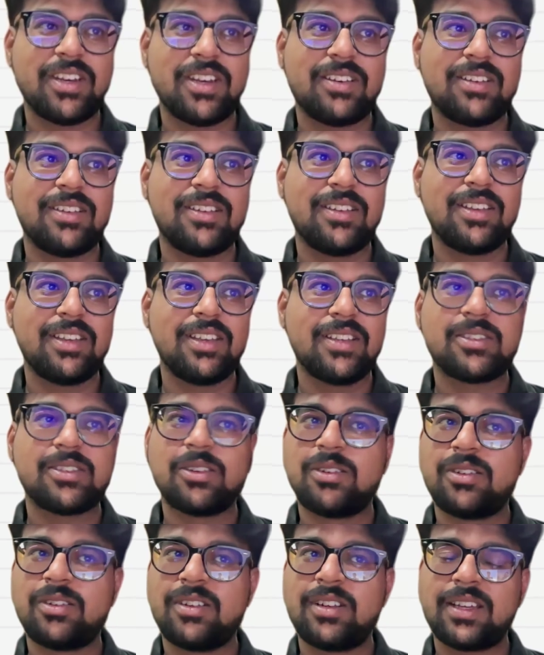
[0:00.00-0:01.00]
Got it.
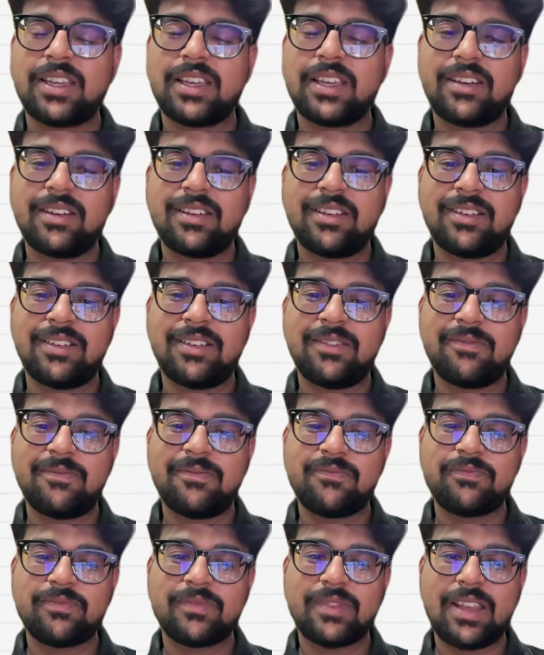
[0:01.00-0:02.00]
So again,
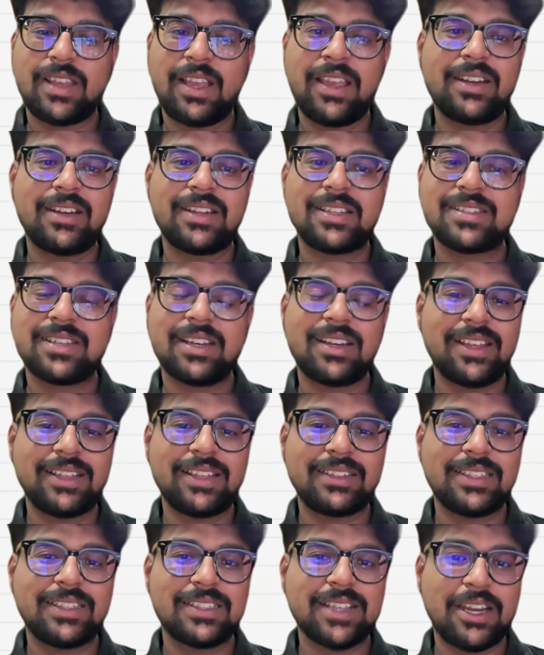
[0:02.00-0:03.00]
I
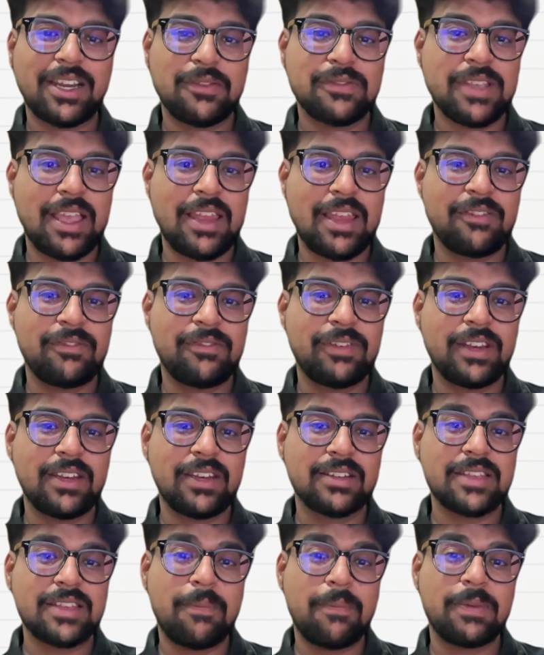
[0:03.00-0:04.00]
understand like these kind of silent
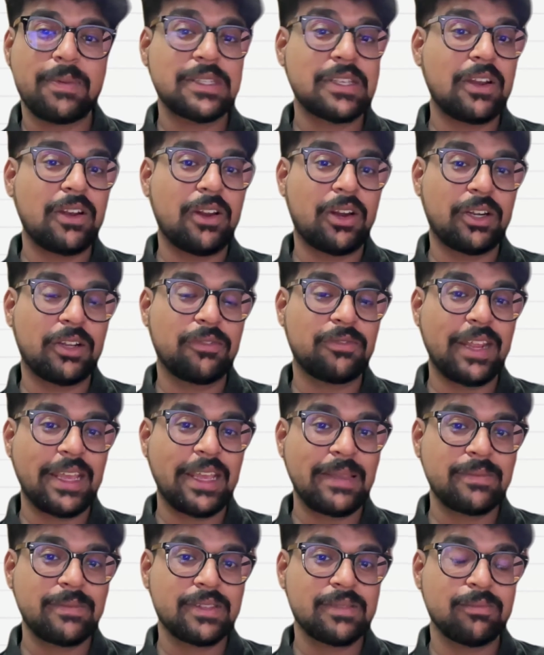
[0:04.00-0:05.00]
failures happens a lot
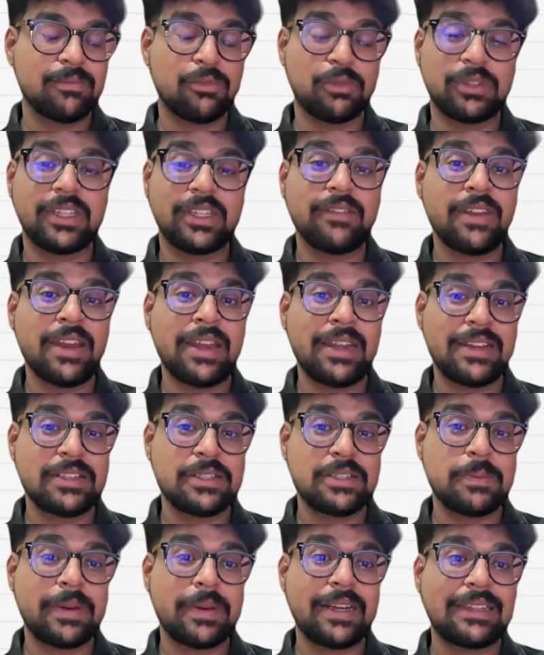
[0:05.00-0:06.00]
of times more than we
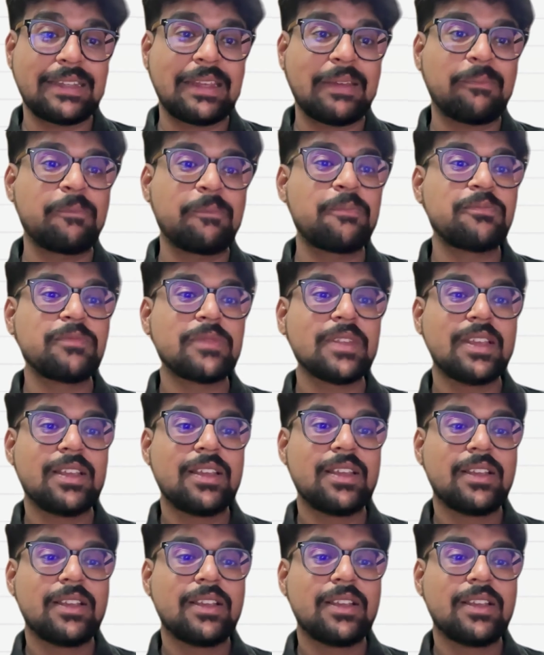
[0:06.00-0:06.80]
anticipate them.